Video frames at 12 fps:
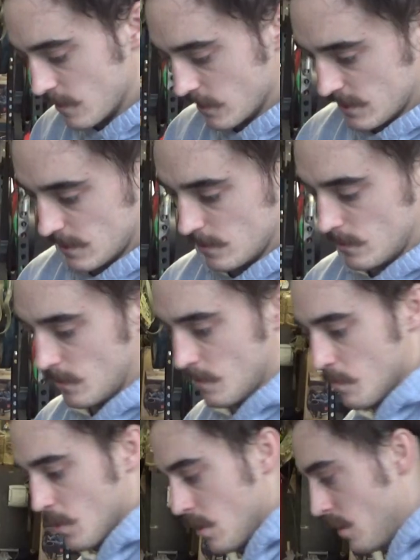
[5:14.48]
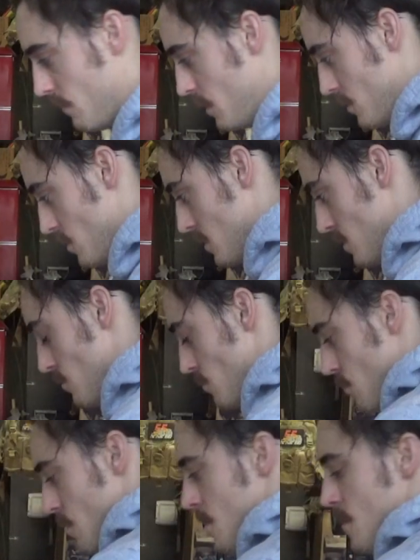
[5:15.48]
this little part of it just
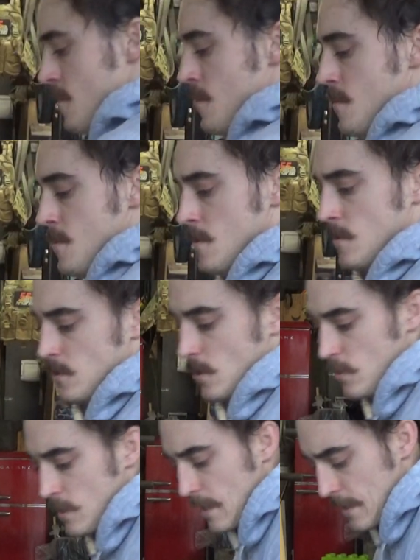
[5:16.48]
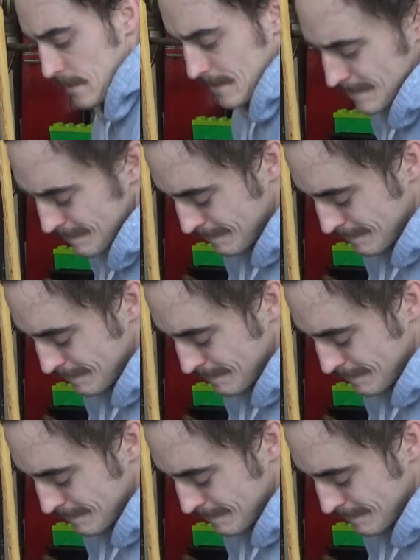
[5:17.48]
to show you guys